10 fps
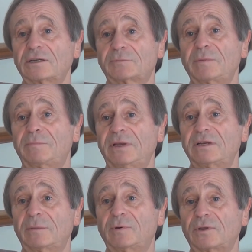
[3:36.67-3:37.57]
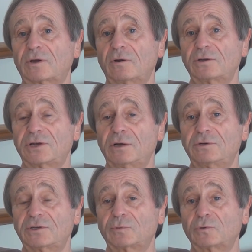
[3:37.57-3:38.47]
just been pinned up on the college
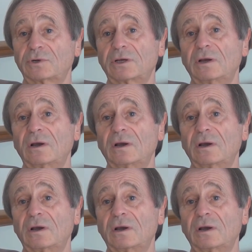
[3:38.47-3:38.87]
notice board.